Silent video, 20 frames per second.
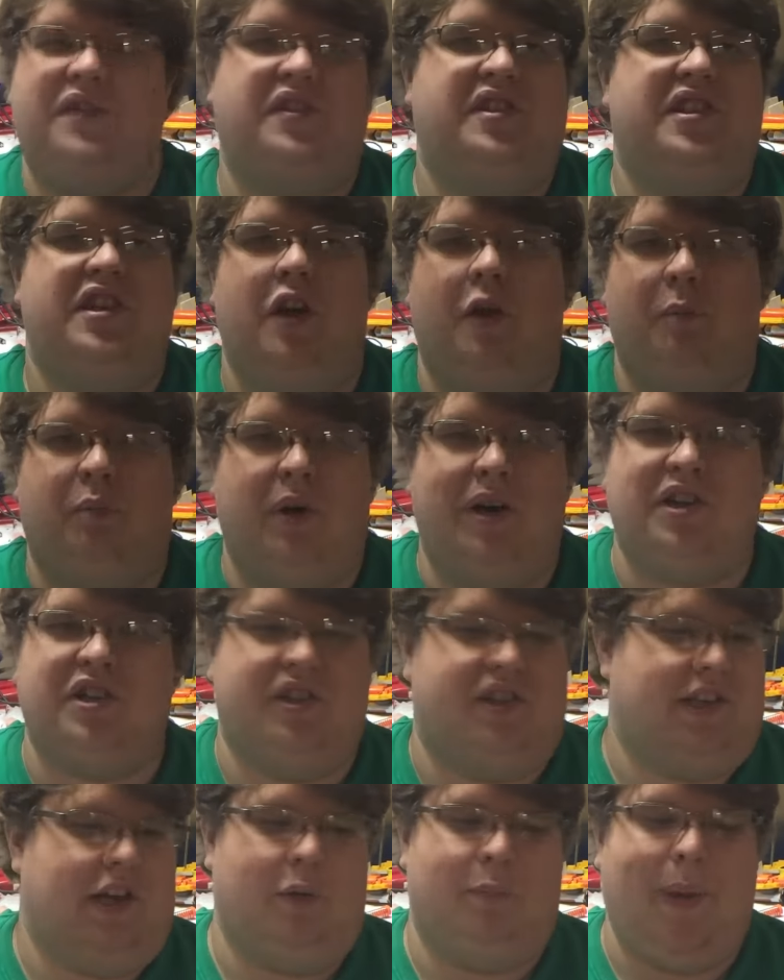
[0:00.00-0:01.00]
of sealed
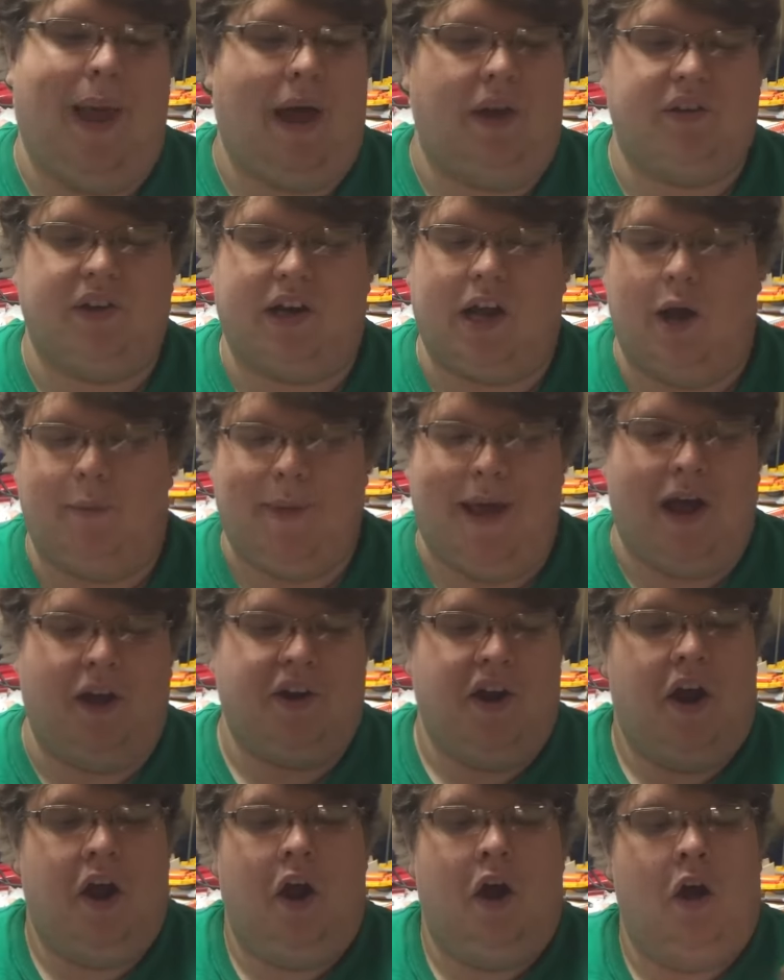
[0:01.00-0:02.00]
breaches that are bound to come out,
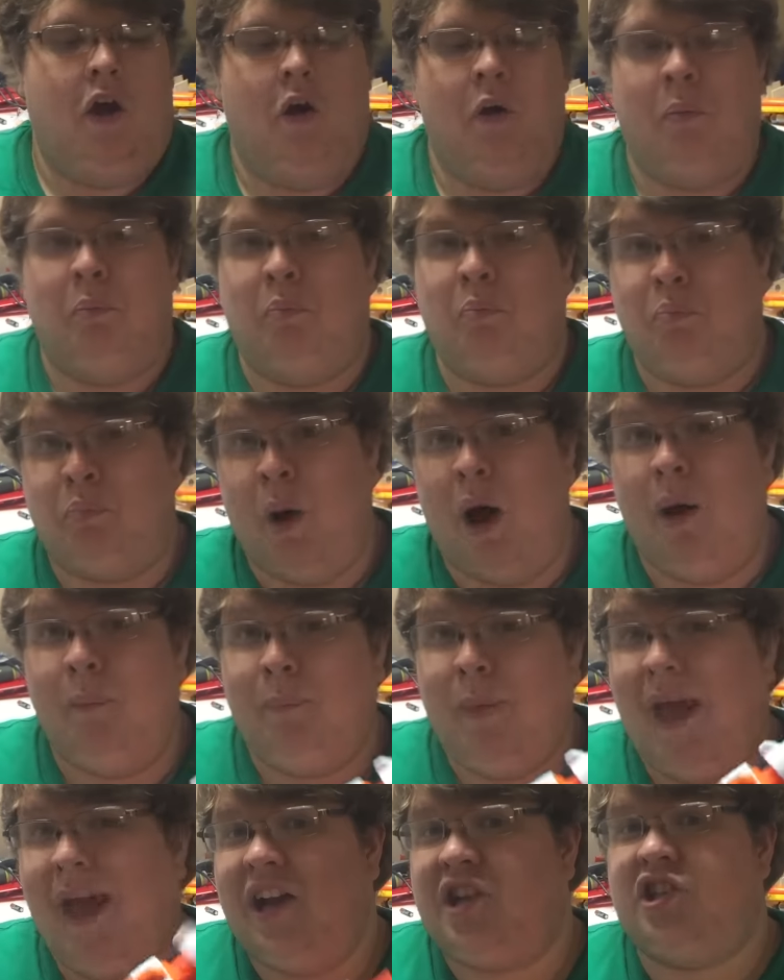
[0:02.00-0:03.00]

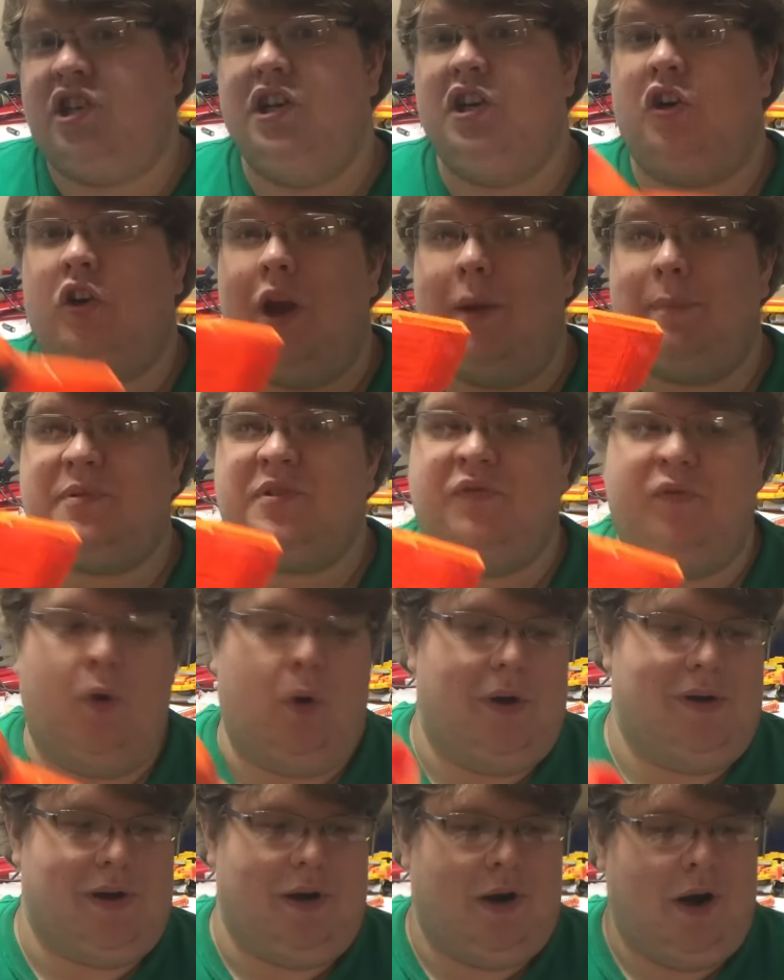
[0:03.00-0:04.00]
pump action grips
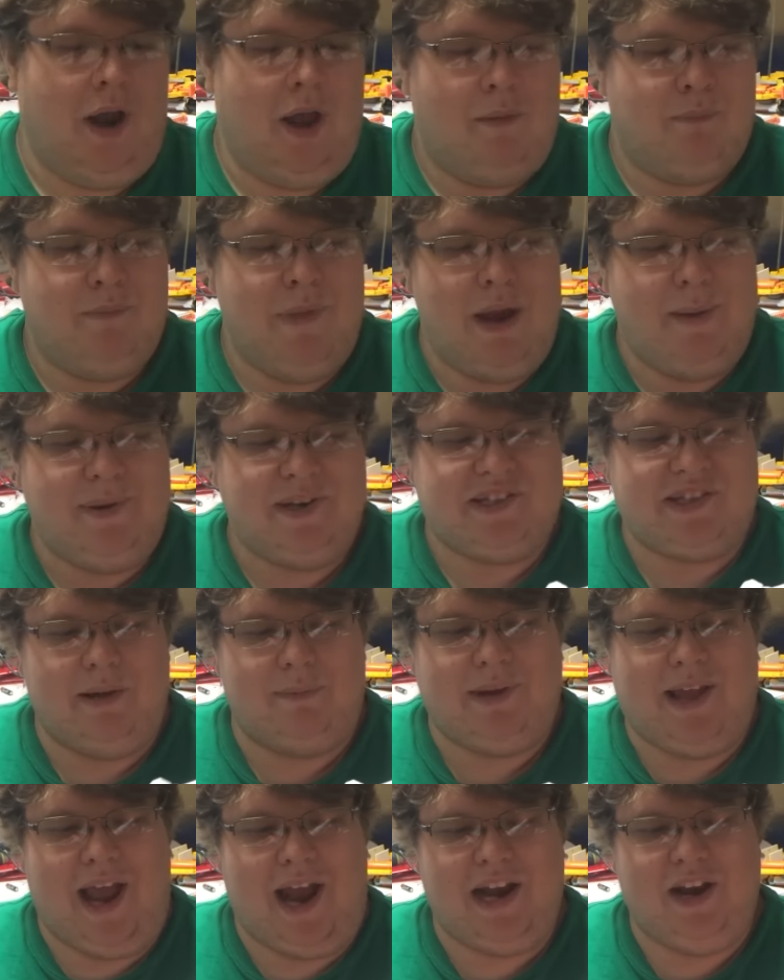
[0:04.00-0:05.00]
forward, or maybe
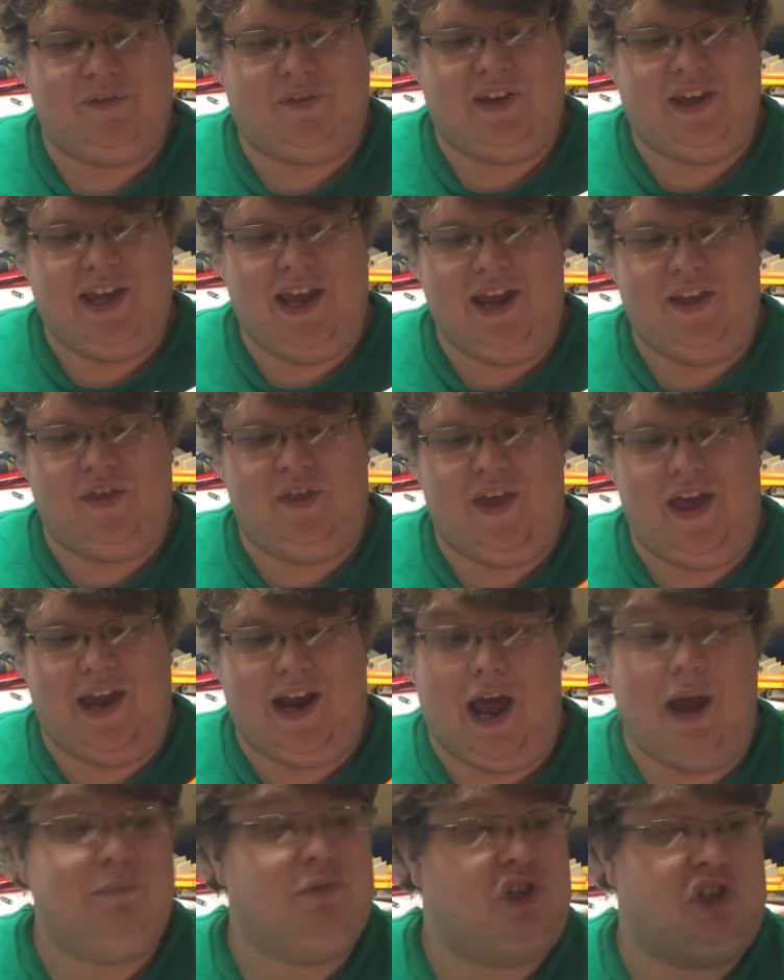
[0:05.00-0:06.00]
some kind of kit that
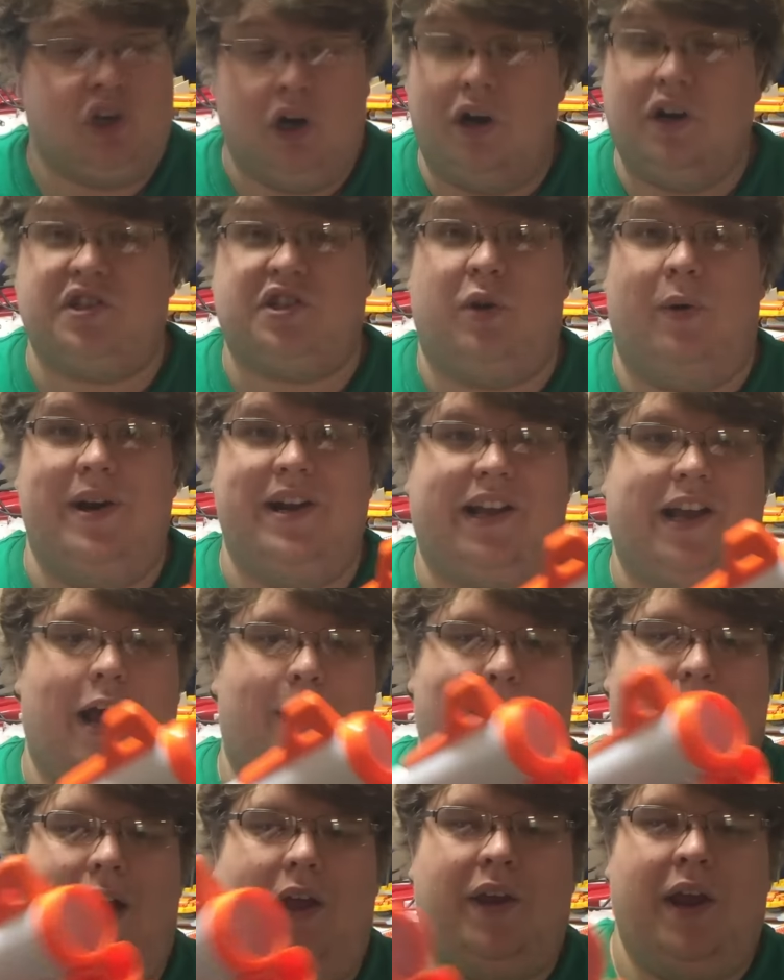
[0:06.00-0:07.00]
I'm sure is going to
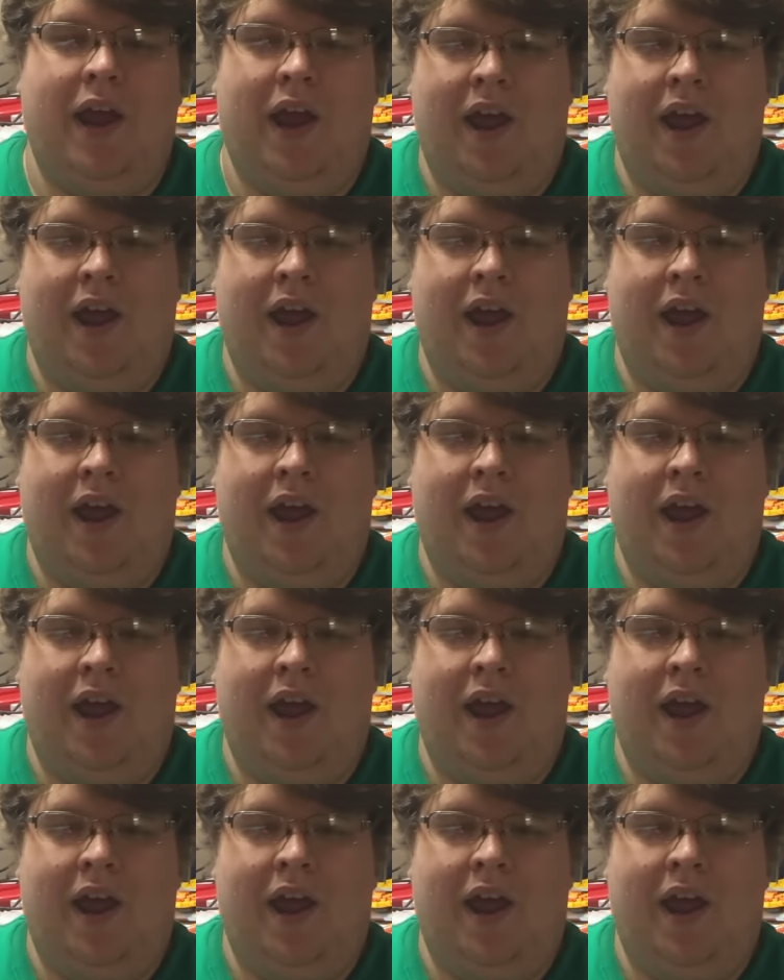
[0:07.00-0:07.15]
come out